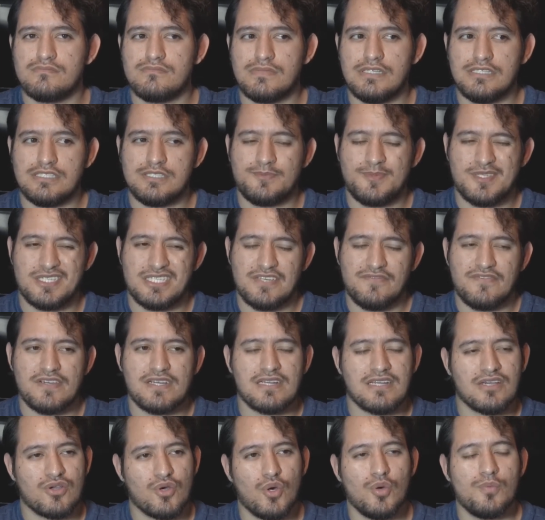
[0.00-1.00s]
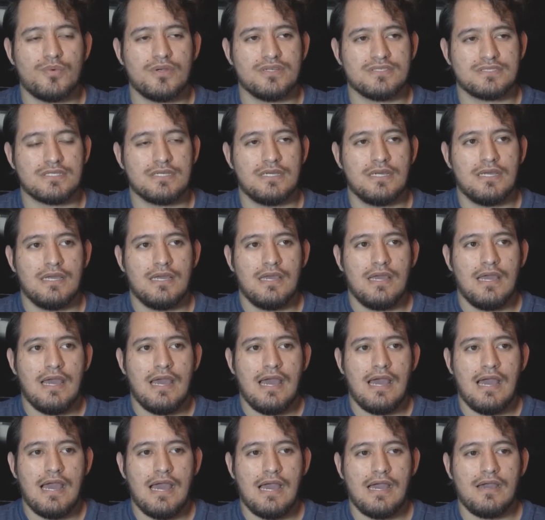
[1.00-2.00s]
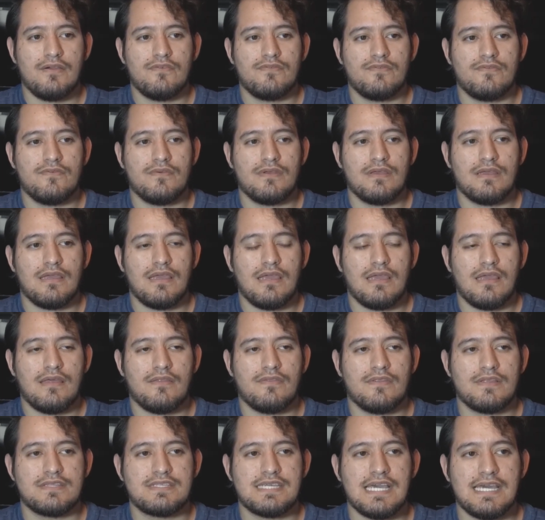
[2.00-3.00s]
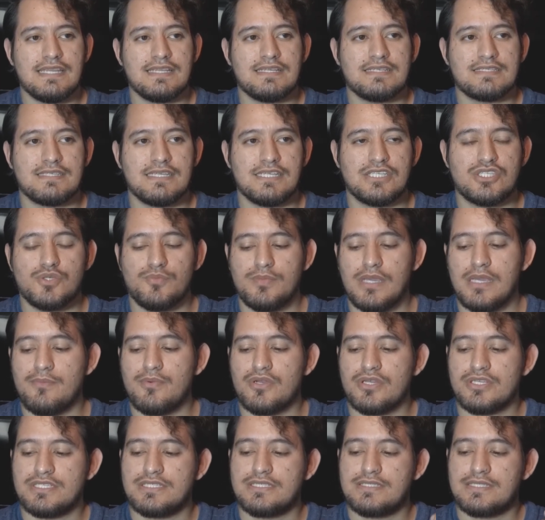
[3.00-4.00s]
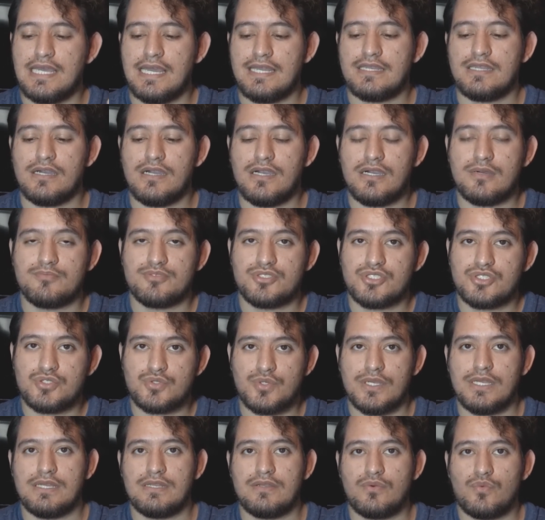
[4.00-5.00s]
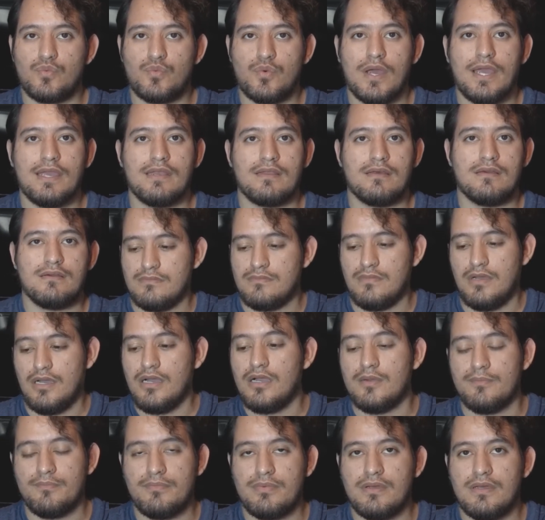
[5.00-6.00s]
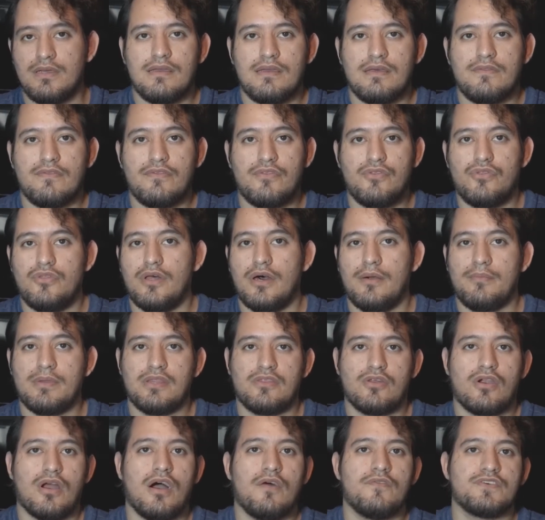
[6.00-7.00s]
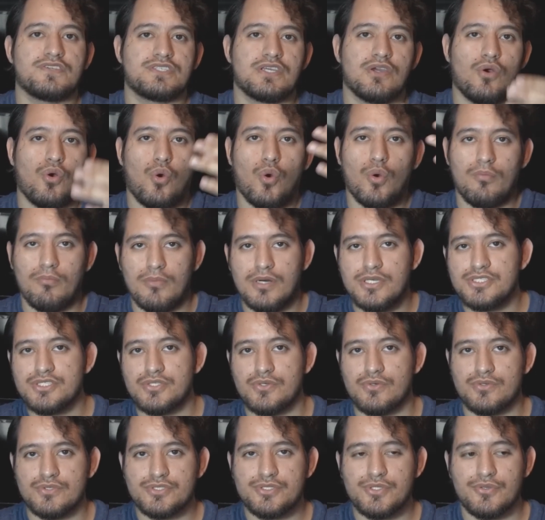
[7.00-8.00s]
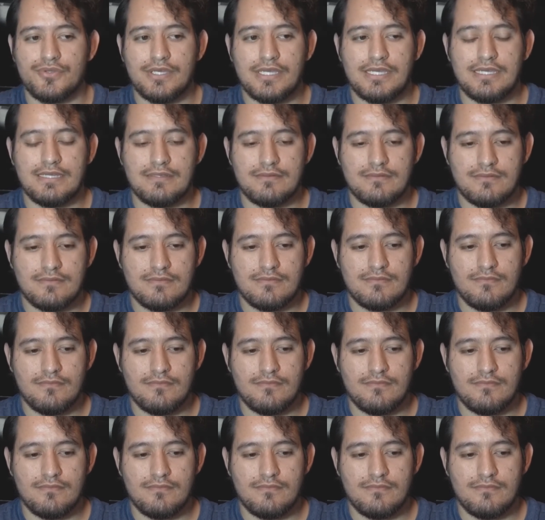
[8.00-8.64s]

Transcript: and specifically cobras, have the tendency to be able to stand up straight, right up. I mean, they're obviously a whole muscle, so they can